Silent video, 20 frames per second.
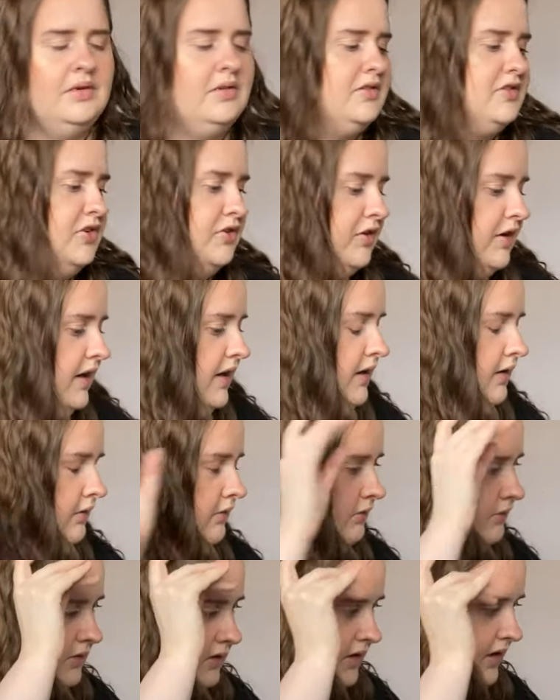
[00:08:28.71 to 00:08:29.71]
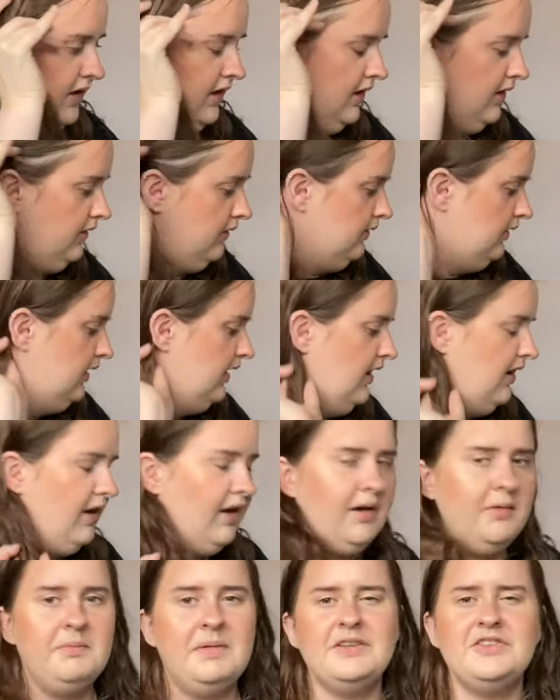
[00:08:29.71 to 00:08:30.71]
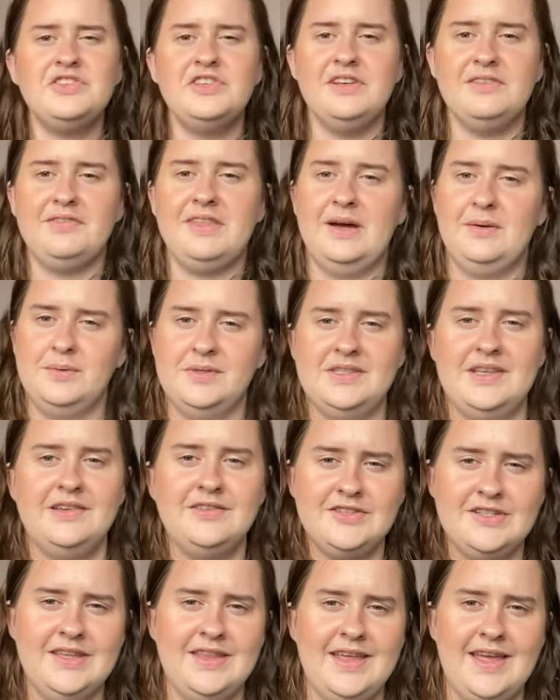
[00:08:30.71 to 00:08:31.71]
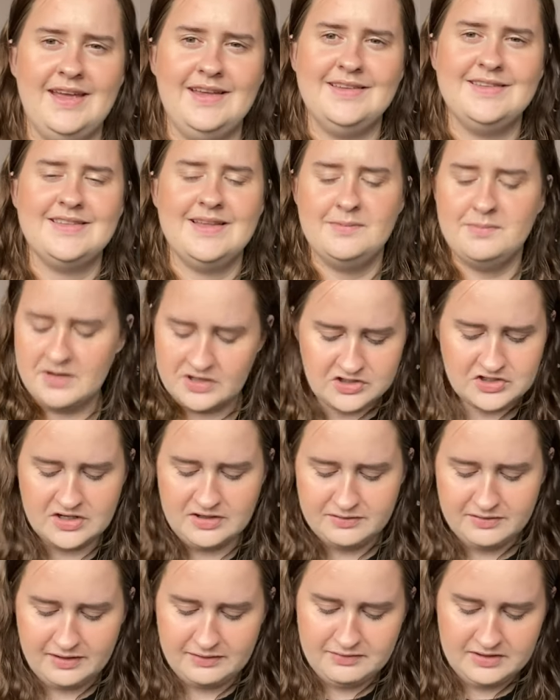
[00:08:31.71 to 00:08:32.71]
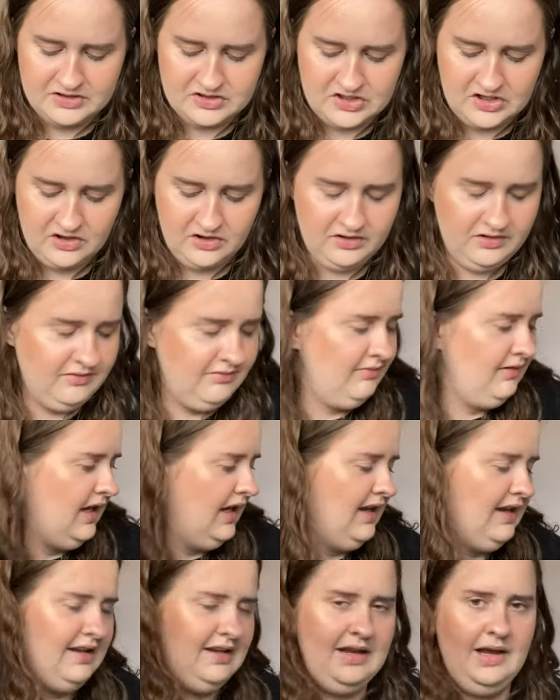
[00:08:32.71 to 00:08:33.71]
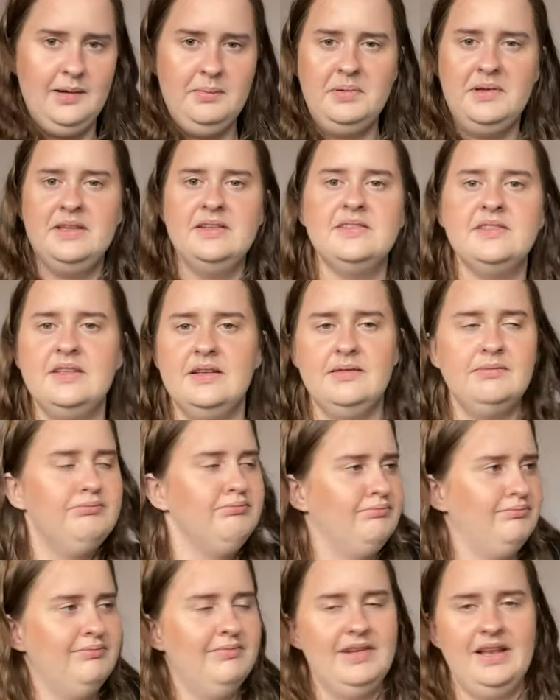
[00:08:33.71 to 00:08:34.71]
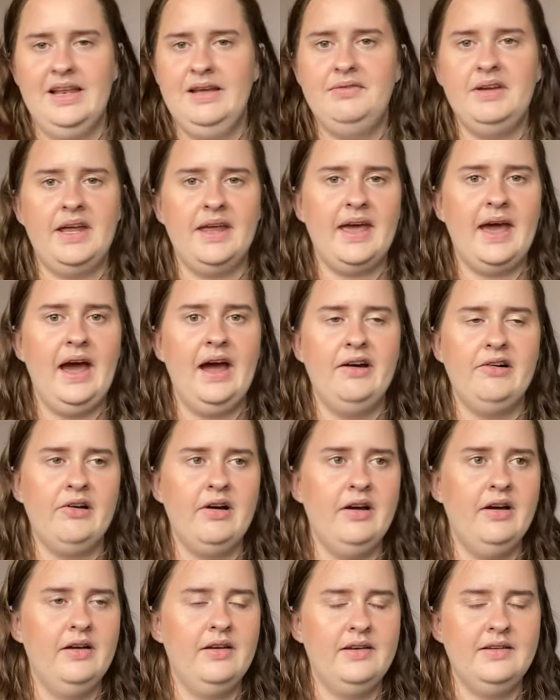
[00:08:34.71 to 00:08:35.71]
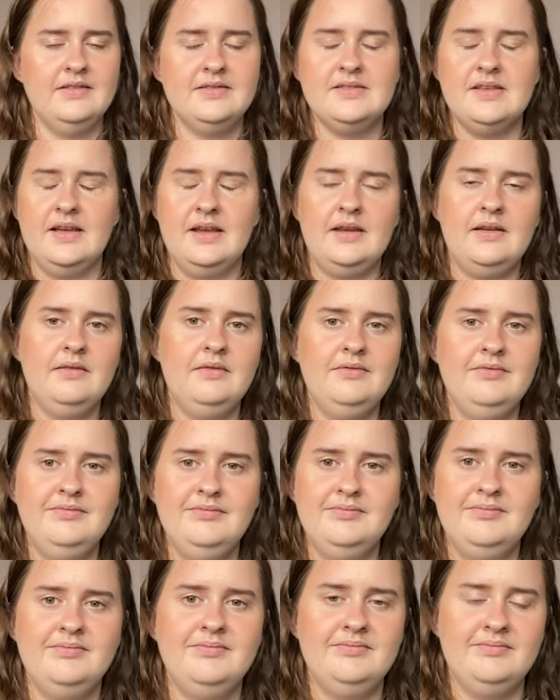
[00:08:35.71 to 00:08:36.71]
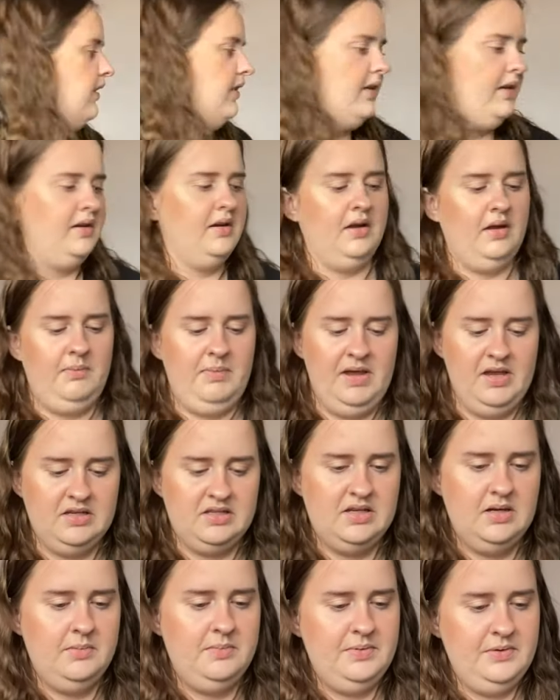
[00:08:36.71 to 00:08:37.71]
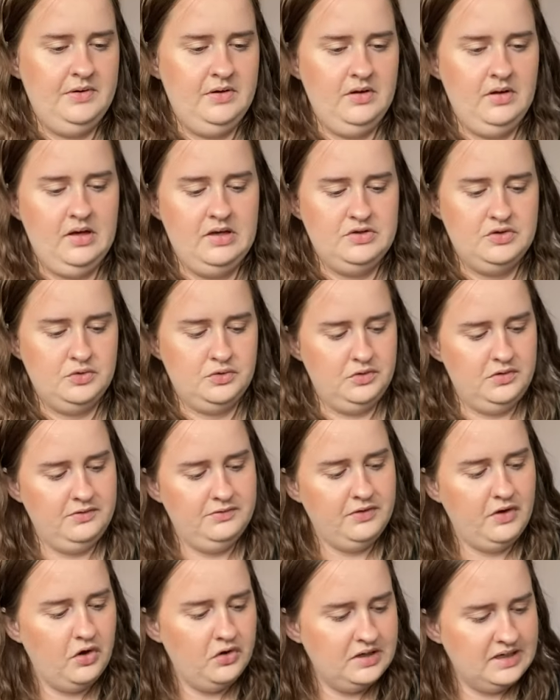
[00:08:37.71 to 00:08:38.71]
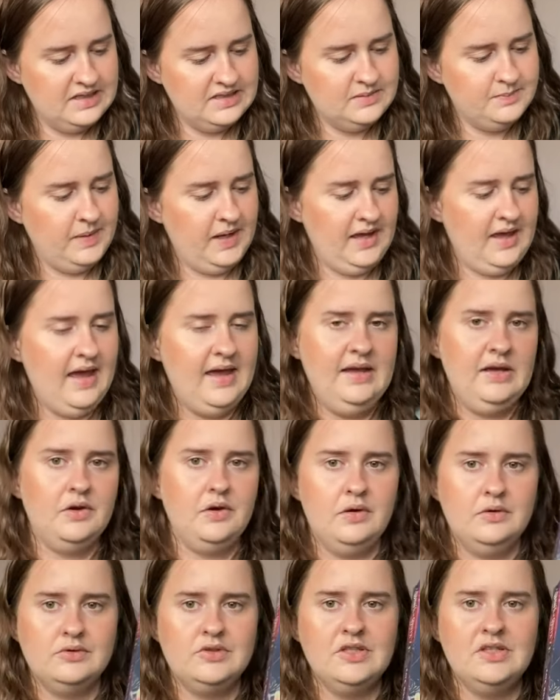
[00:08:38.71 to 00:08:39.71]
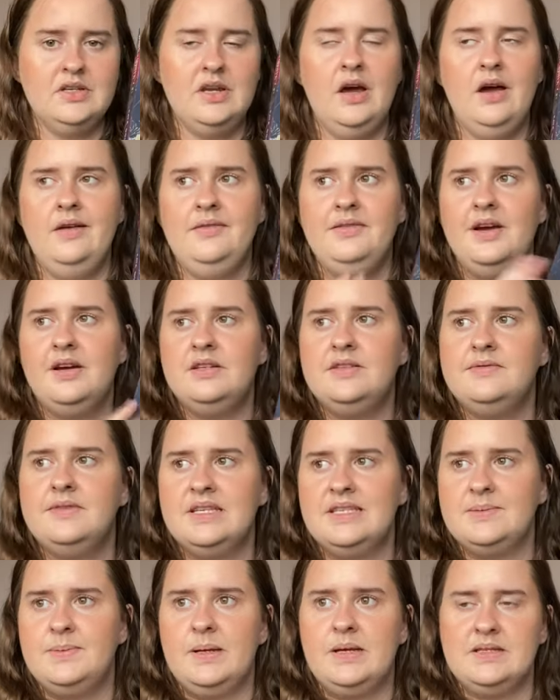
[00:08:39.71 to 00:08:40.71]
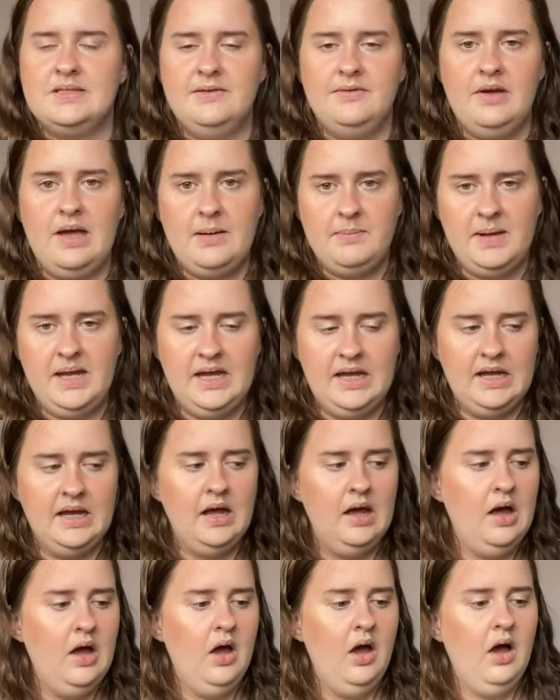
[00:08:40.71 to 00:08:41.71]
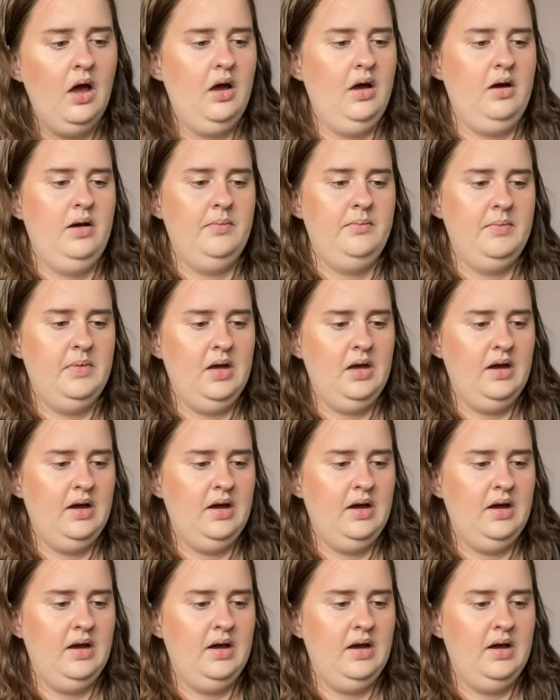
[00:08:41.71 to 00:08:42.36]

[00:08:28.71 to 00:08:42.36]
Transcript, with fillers: Sorry, I know. Imagine if that was actually the case. Imagine if I've literally gone, yep, it's the living carer. And it's like, then I picked up A Dawn of Onyx by Kate Golden. I've heard of this because of Emmy. Um,